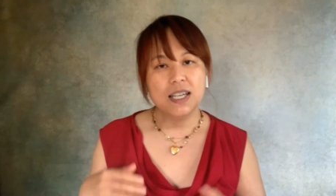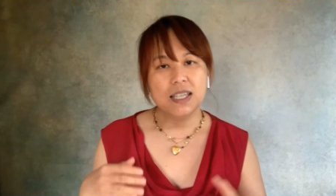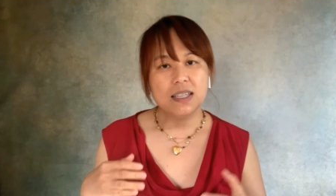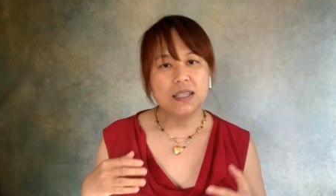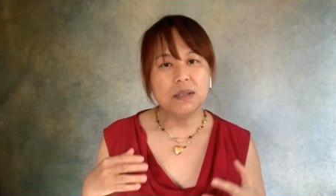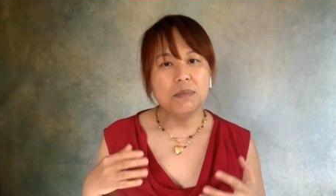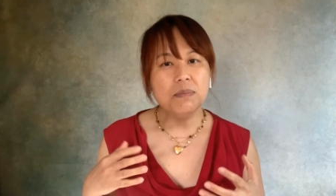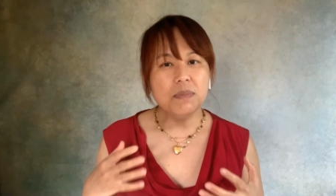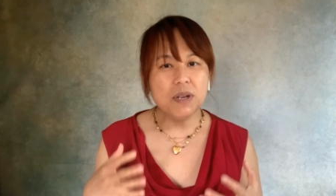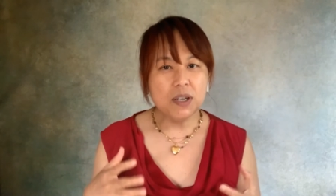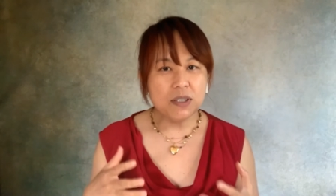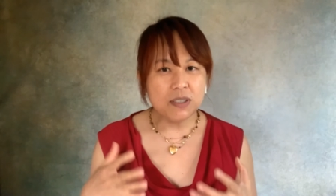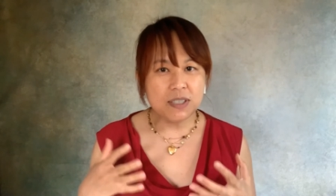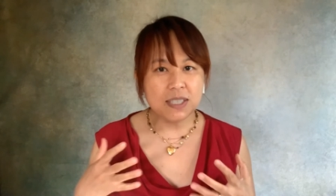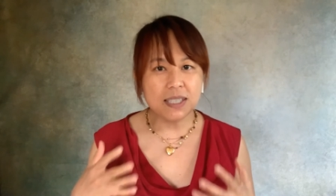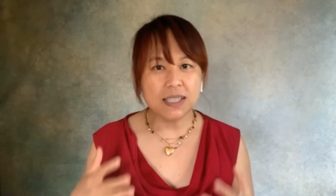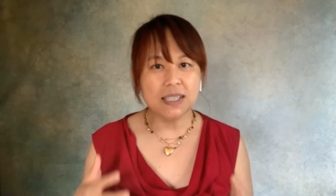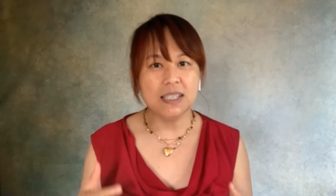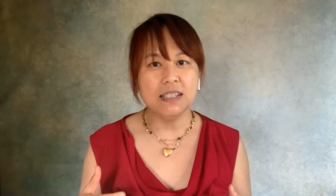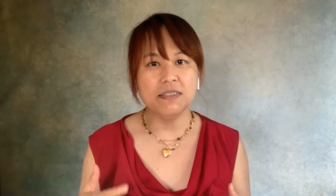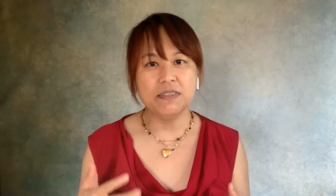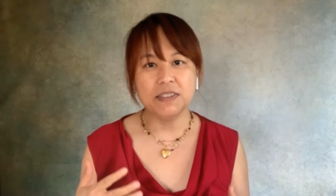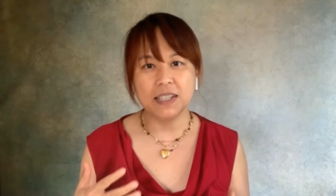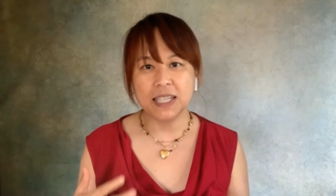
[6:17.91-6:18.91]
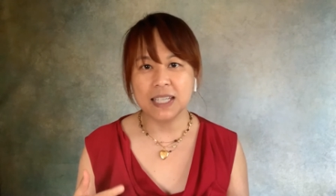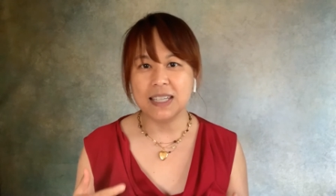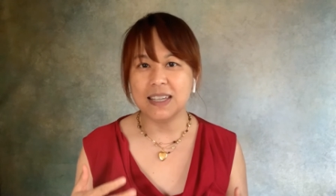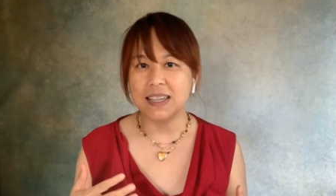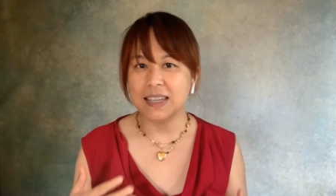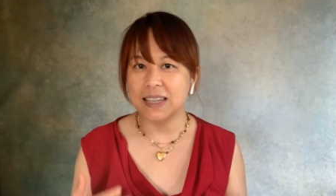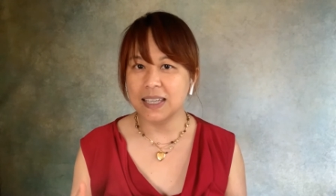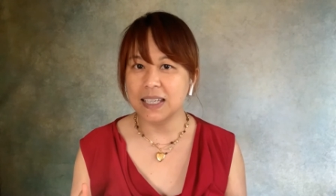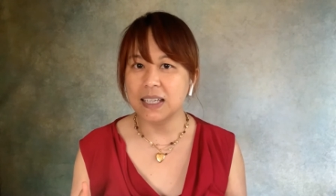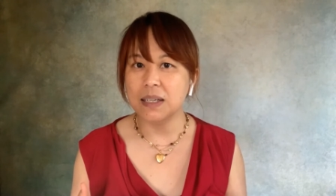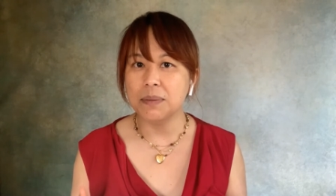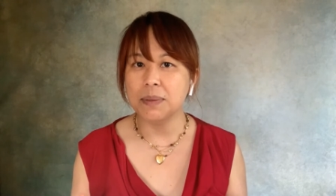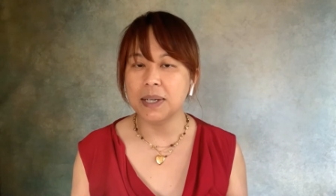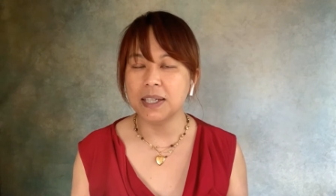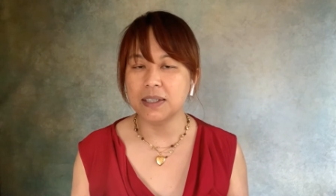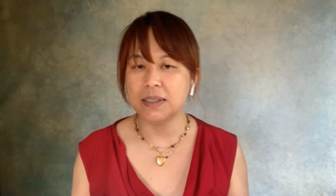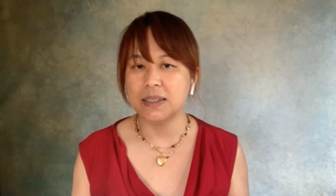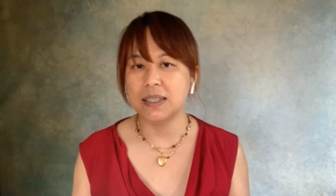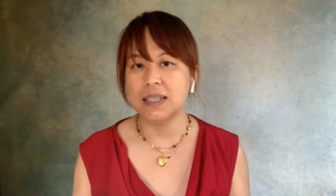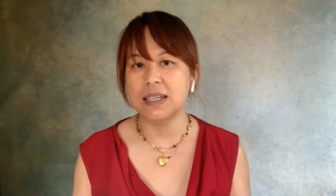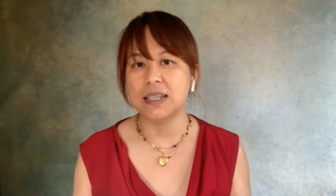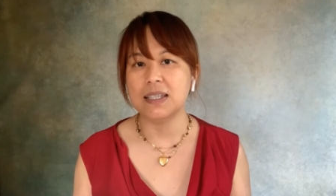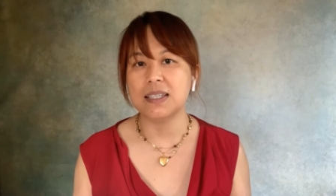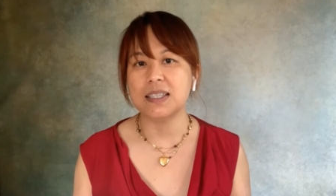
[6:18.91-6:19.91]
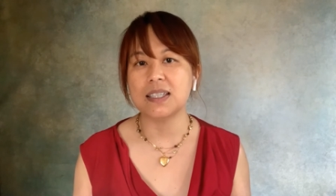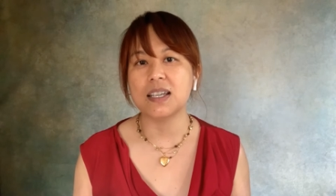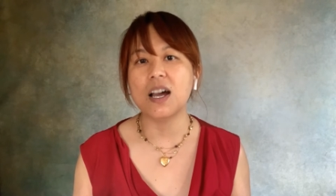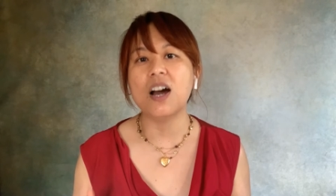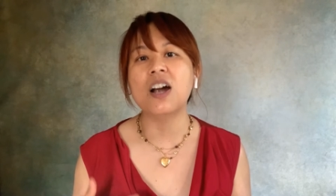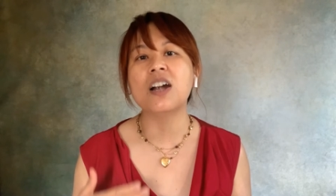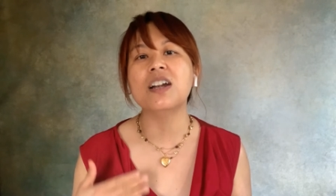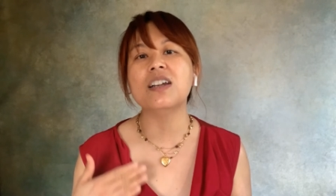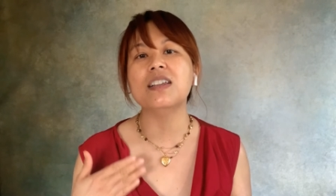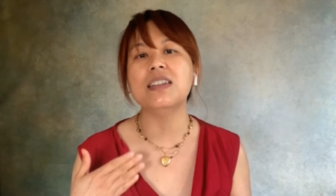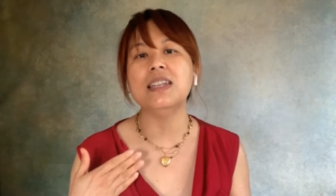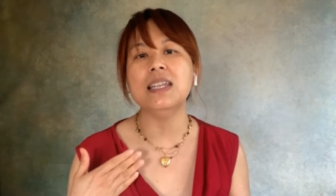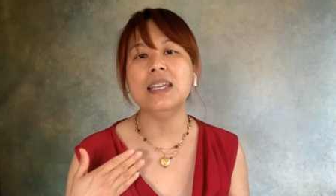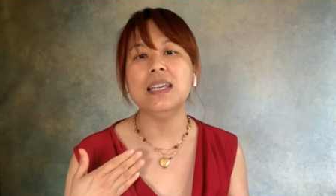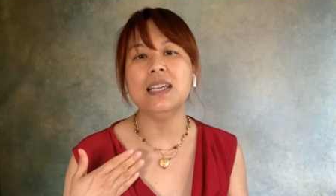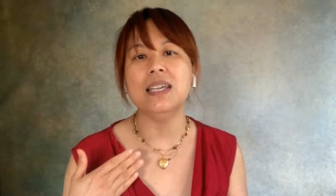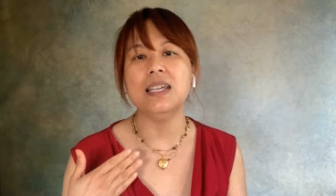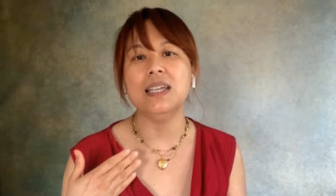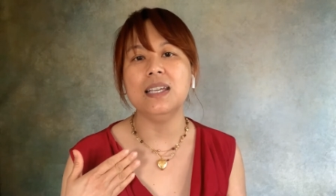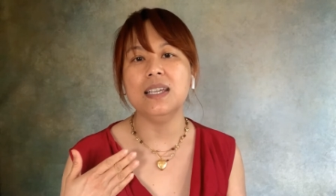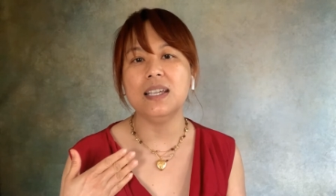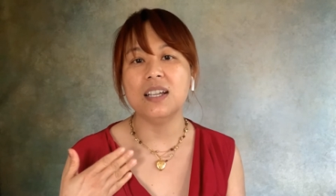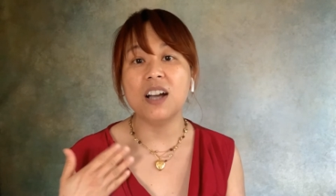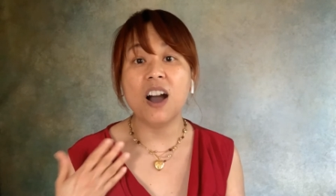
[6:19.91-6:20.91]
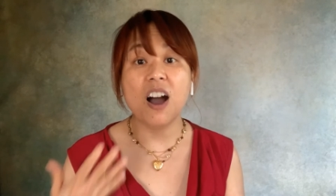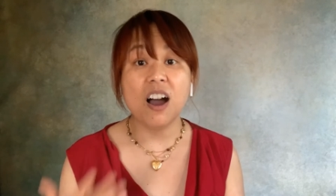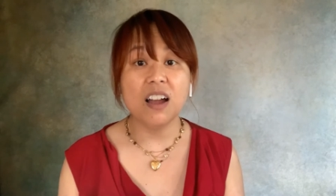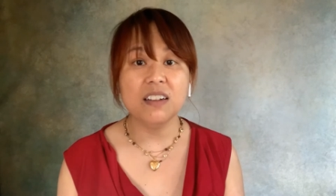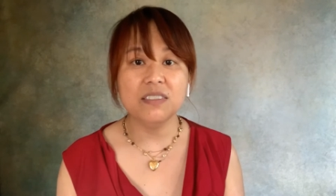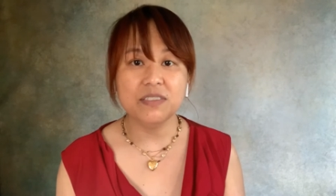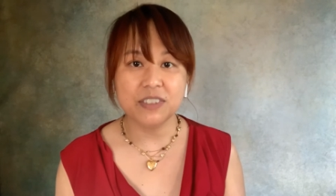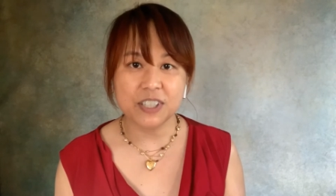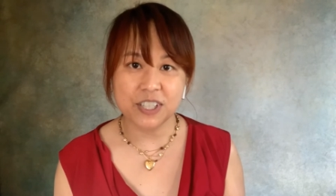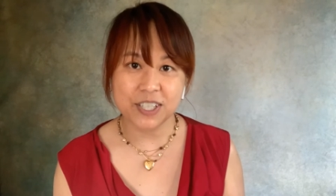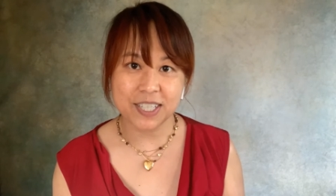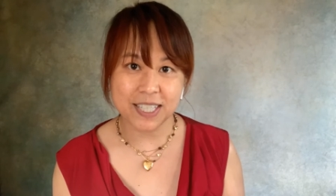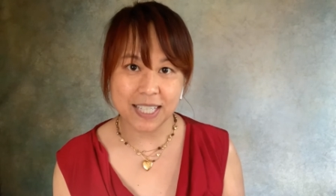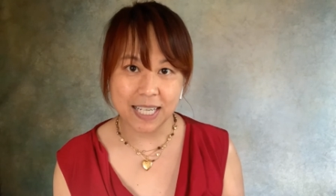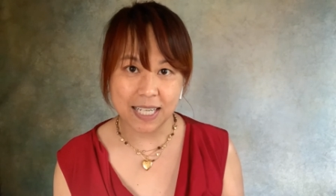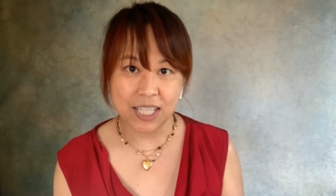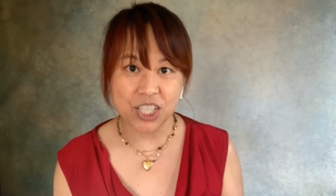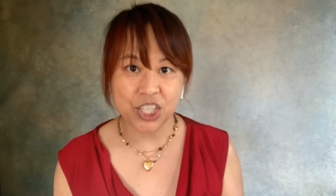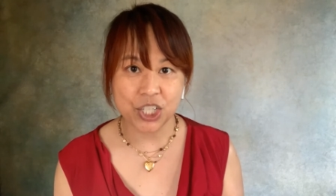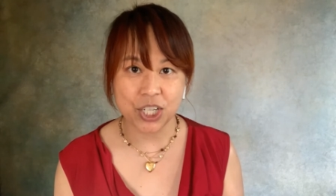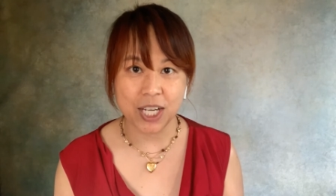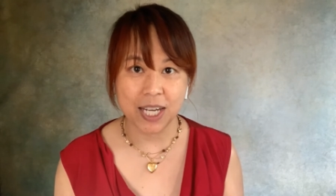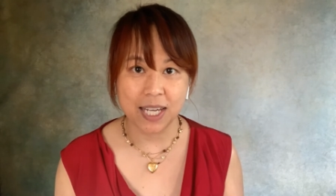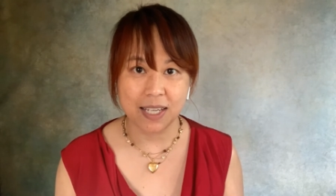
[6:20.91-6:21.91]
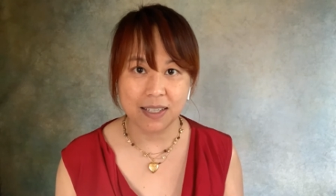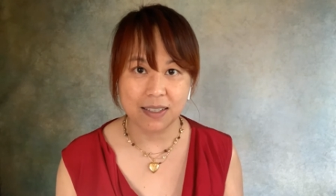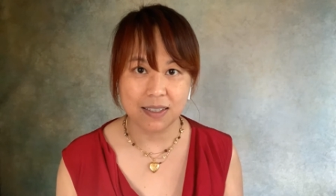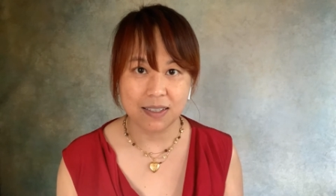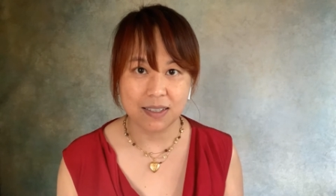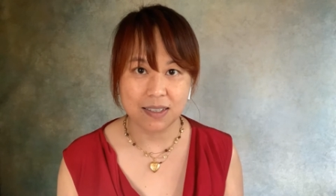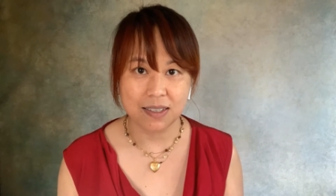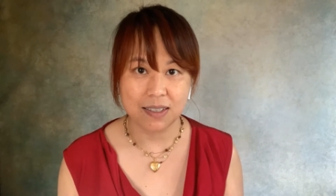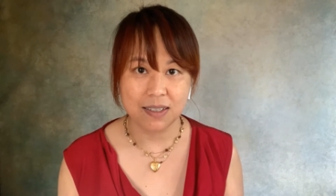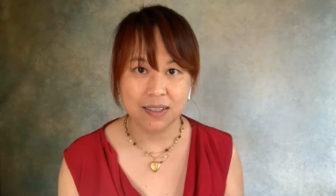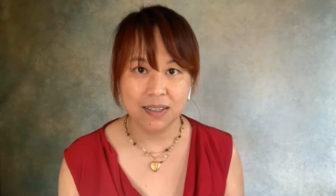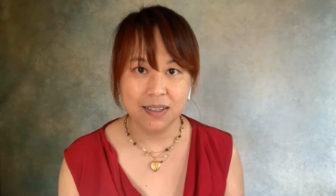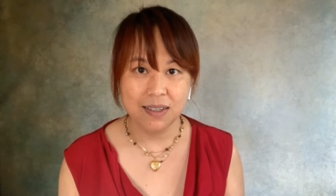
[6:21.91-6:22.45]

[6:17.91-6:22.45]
The most significant thing about this are the conversations